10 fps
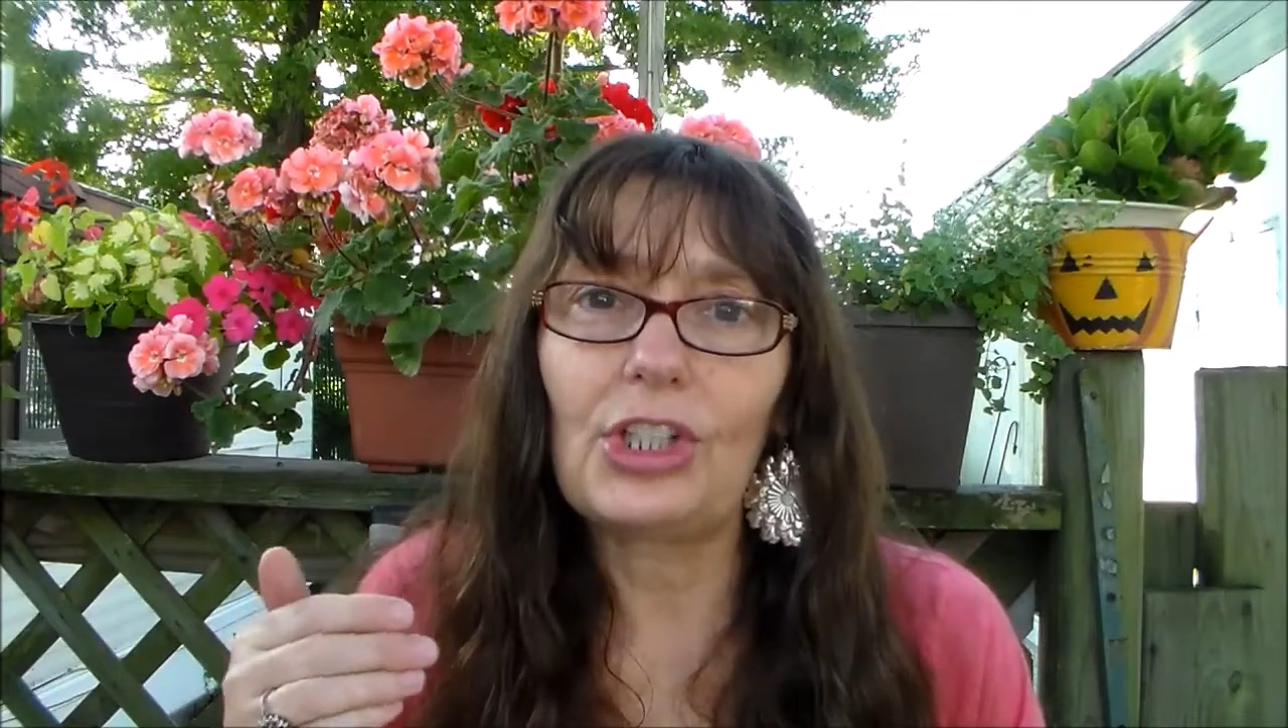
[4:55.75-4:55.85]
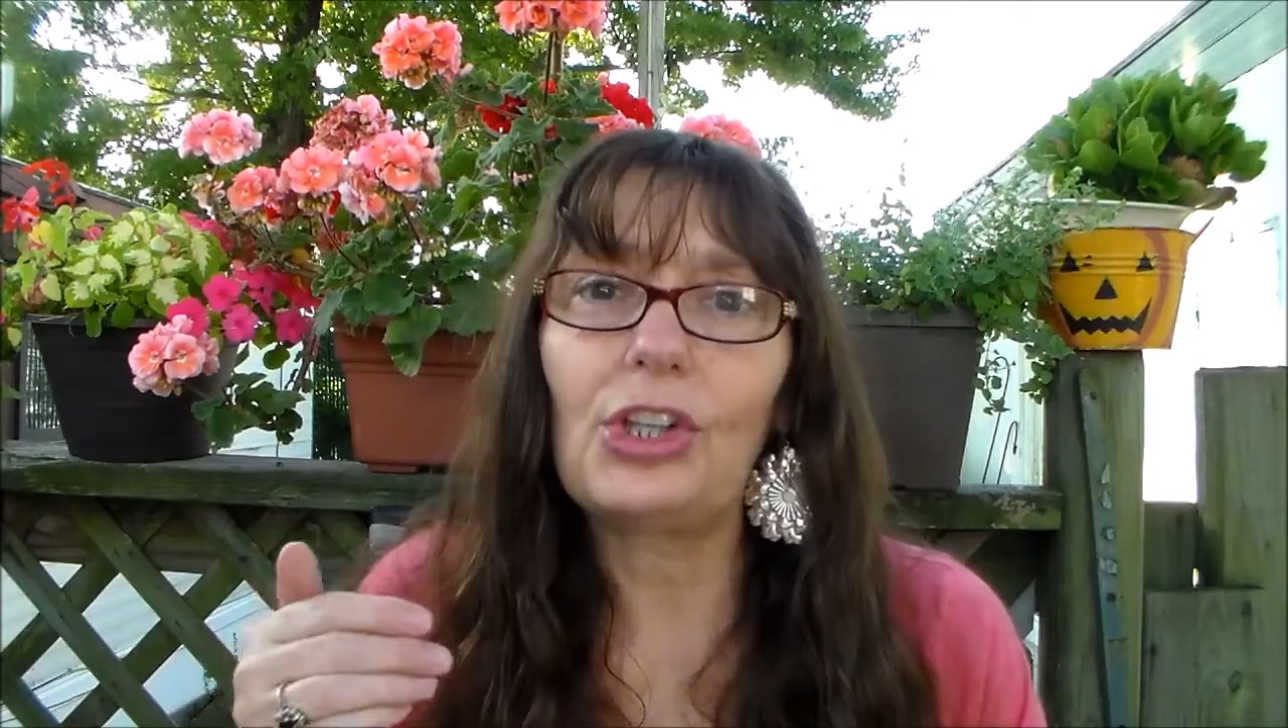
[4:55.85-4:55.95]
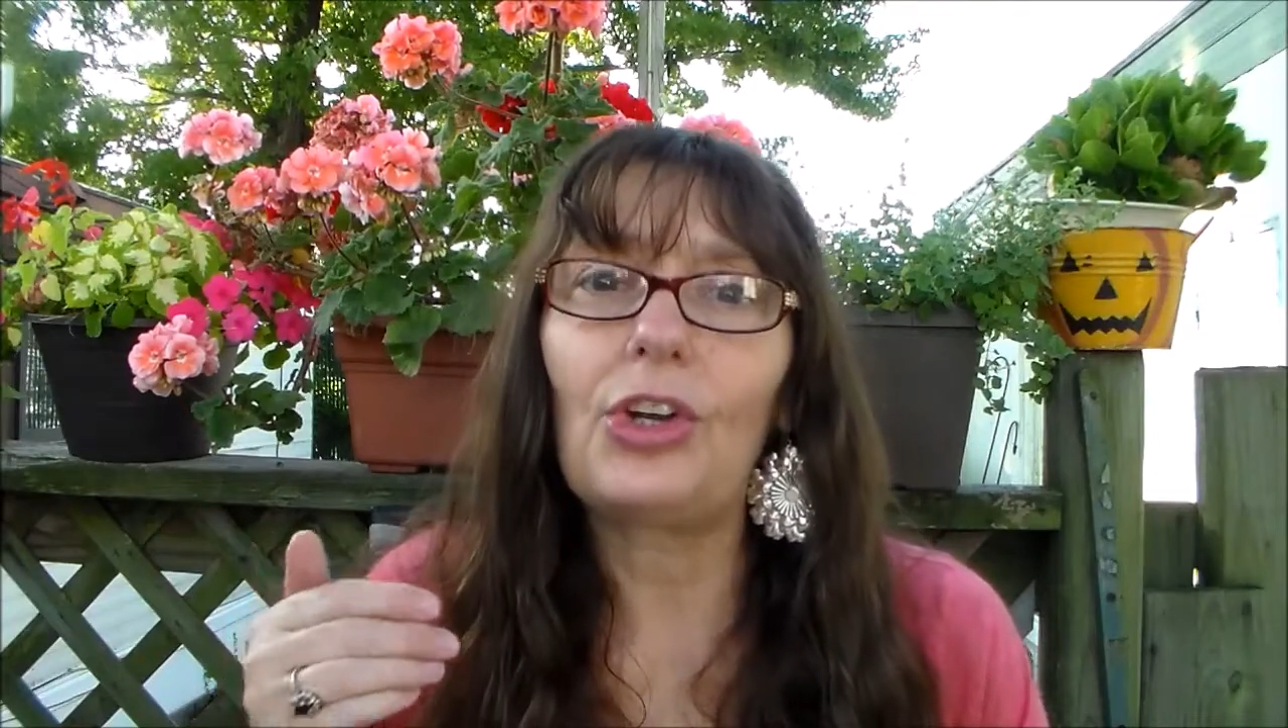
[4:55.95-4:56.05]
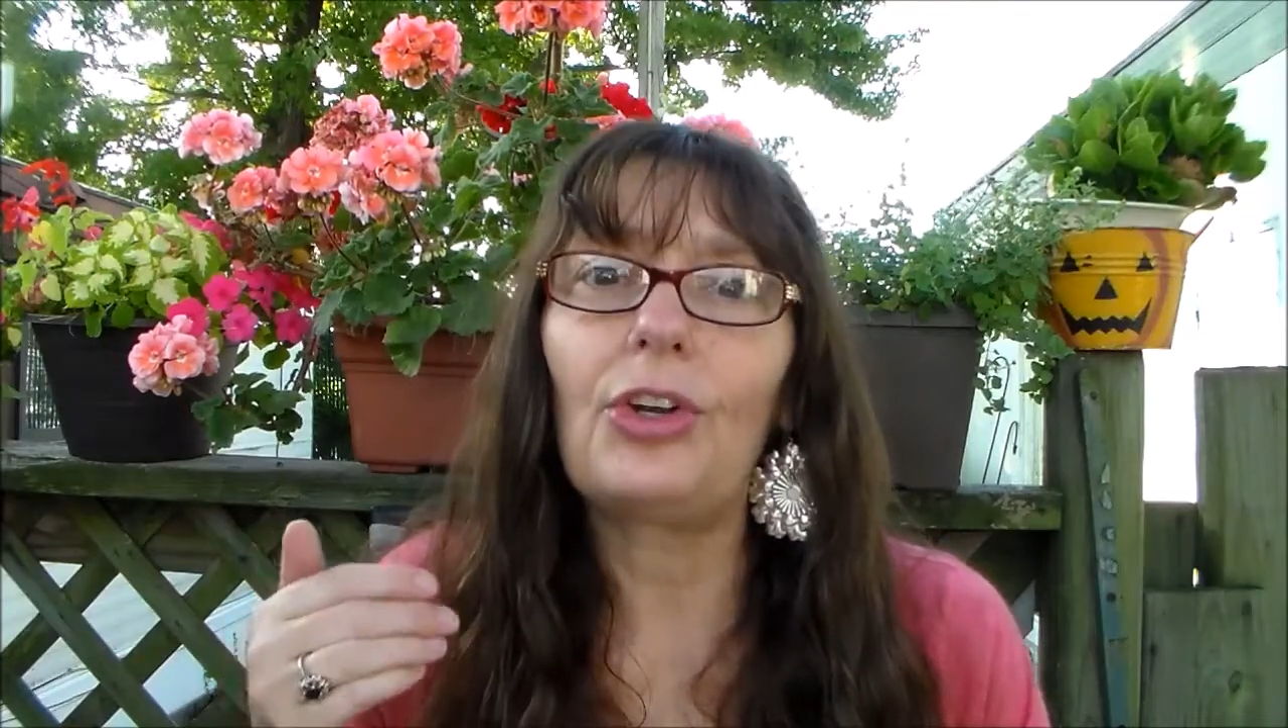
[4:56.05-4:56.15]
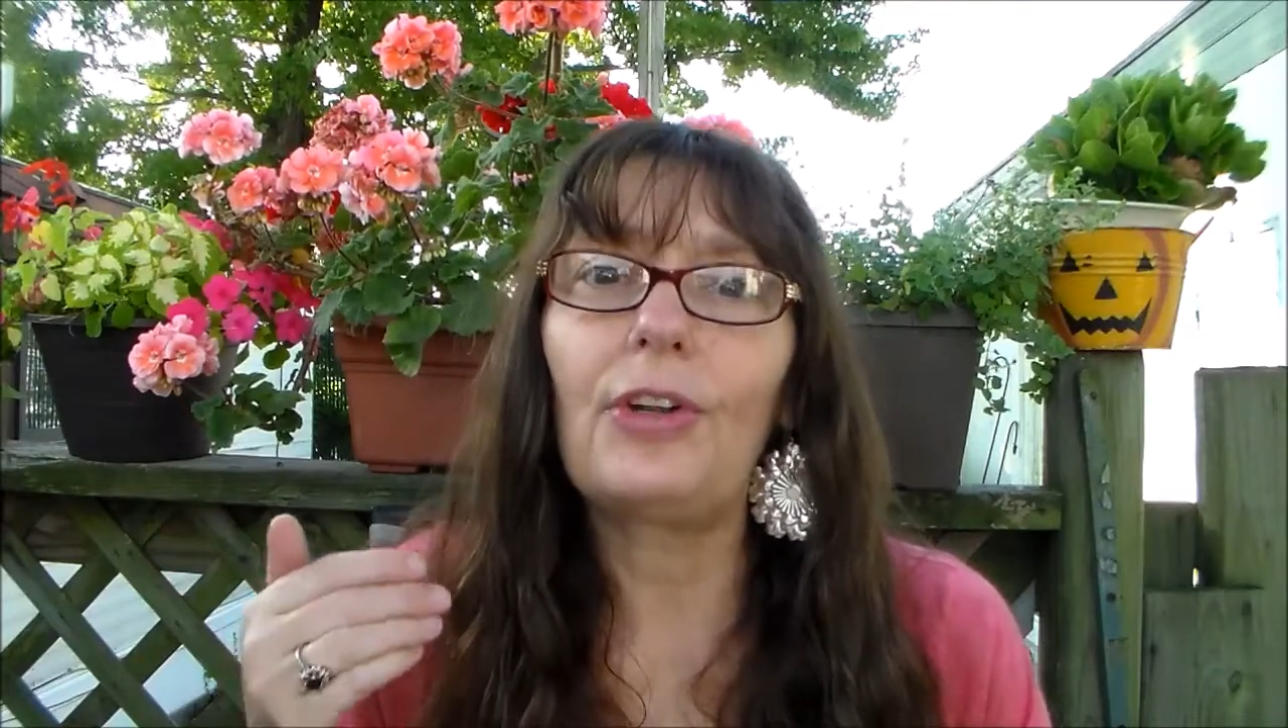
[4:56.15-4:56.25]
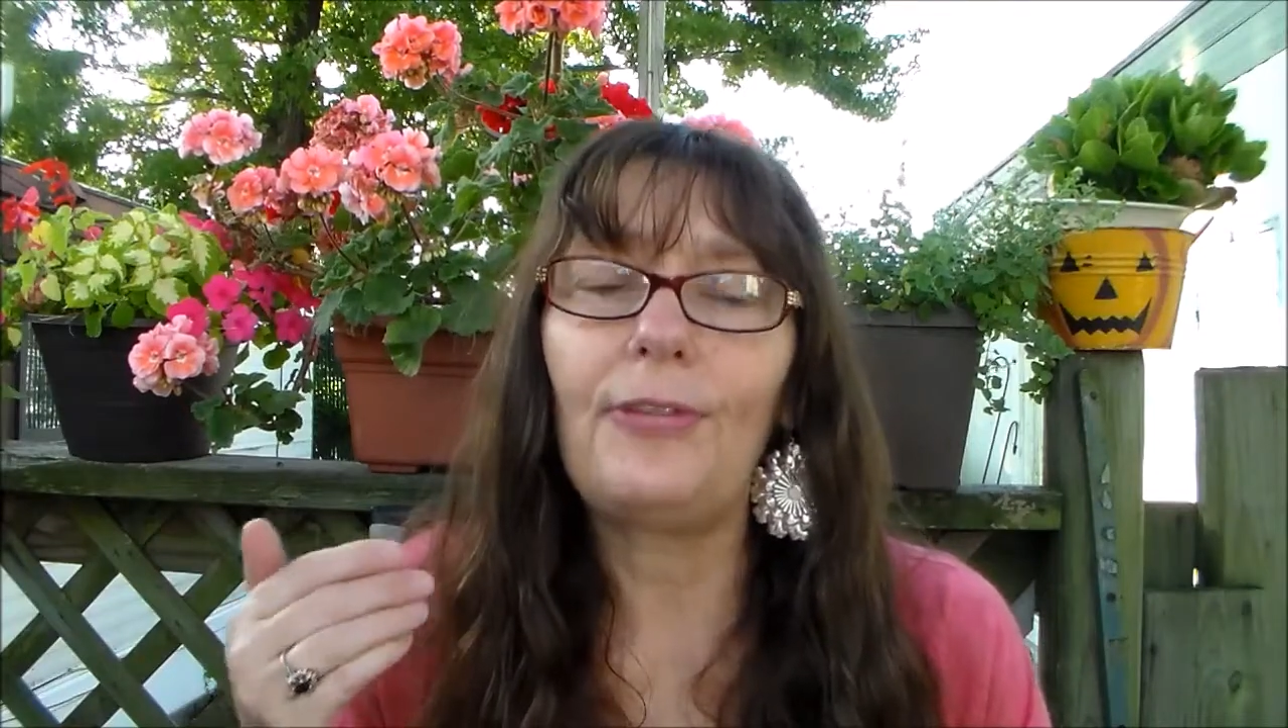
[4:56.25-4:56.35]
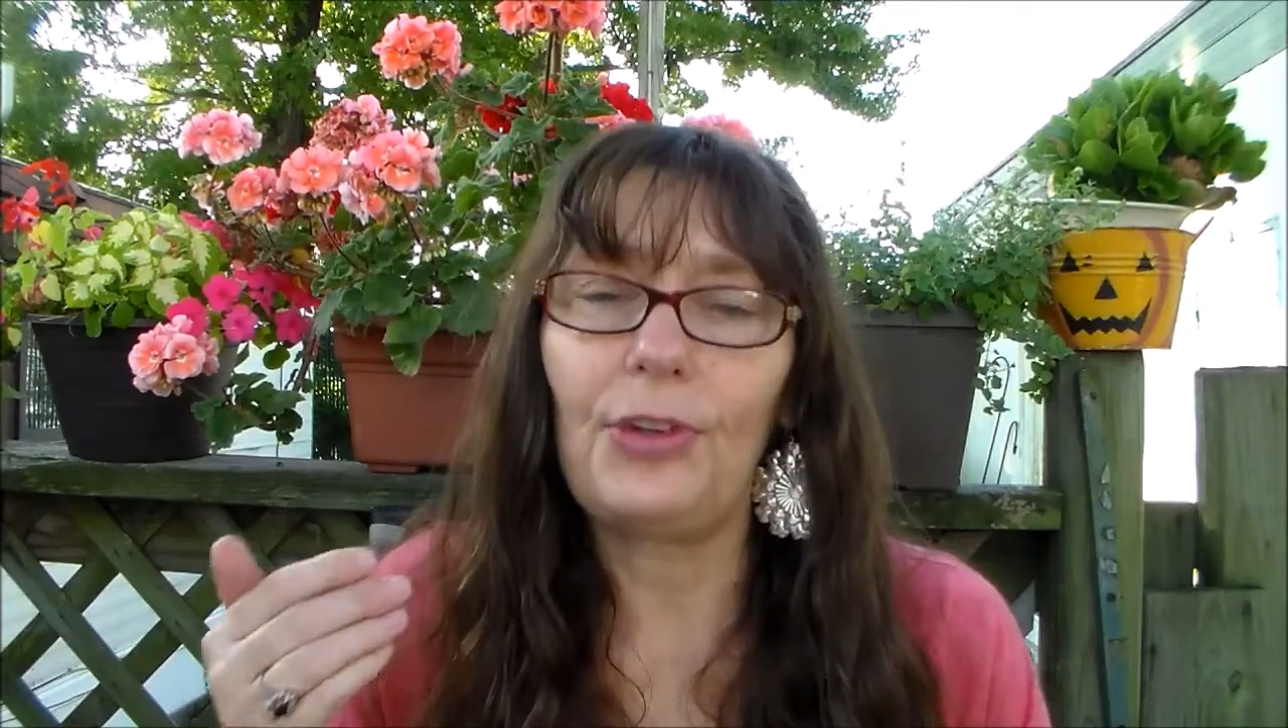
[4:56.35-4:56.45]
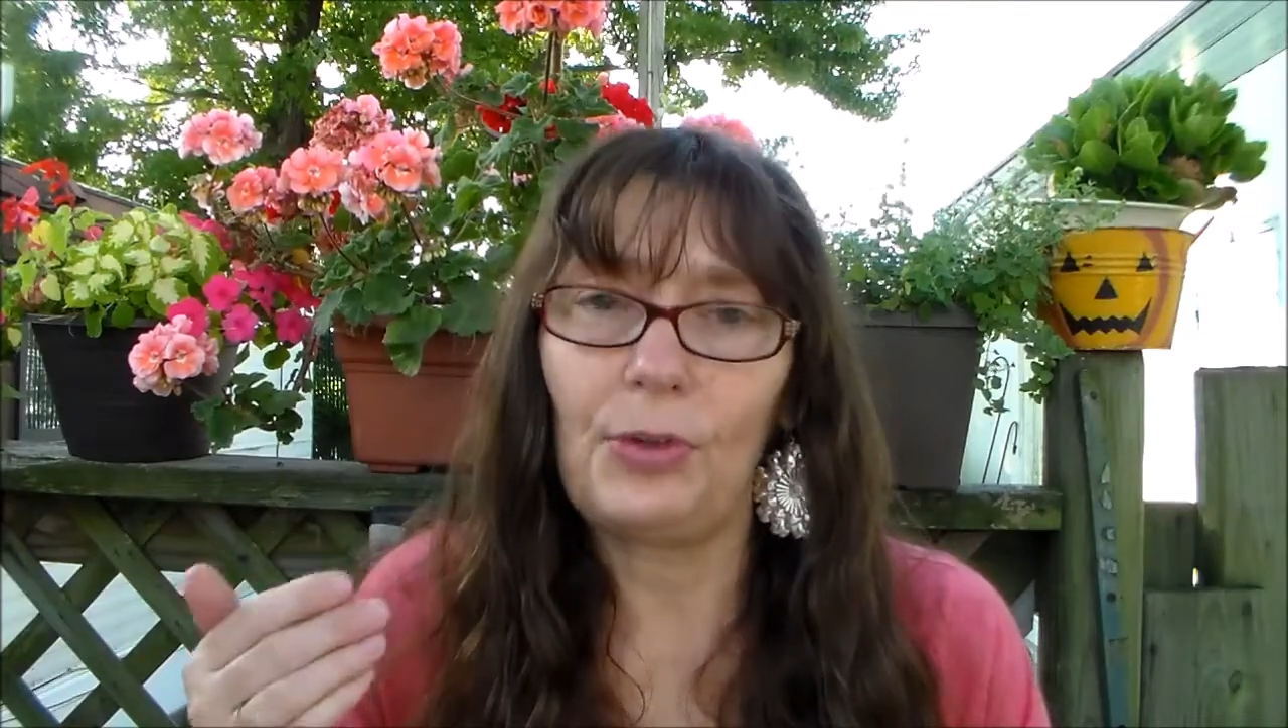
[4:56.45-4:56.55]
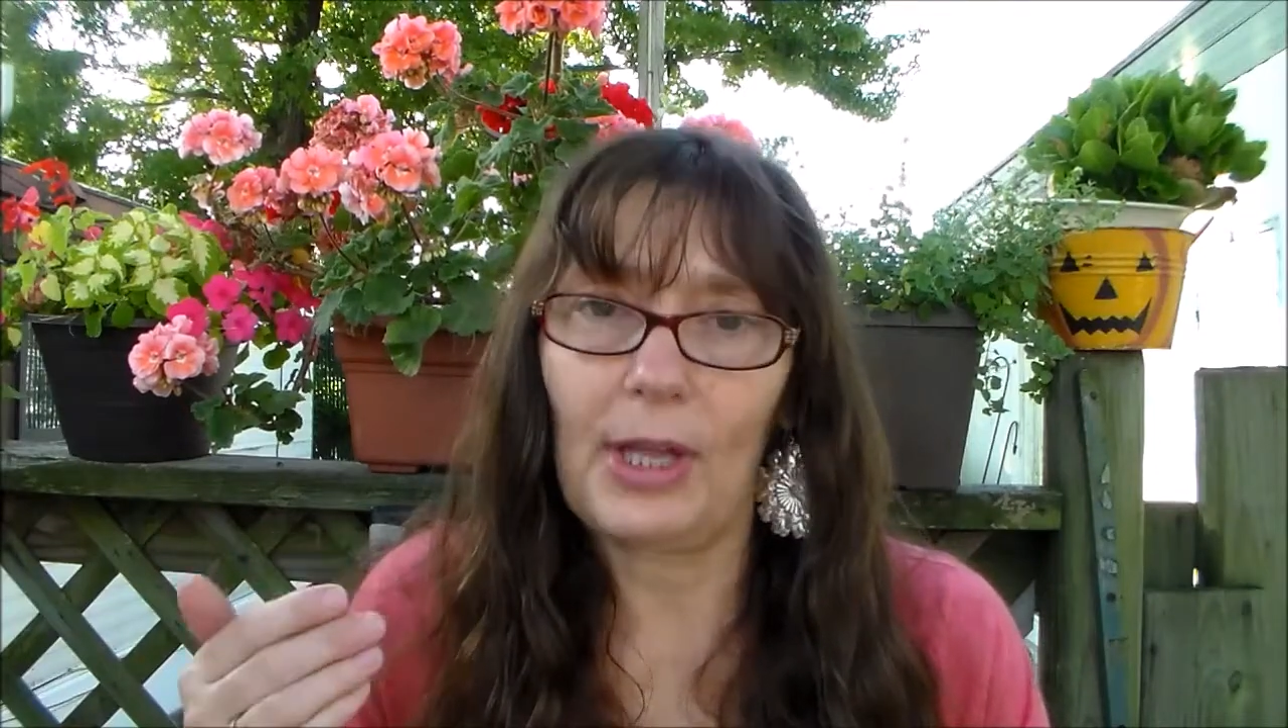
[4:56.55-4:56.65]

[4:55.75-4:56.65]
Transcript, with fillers: to learn a few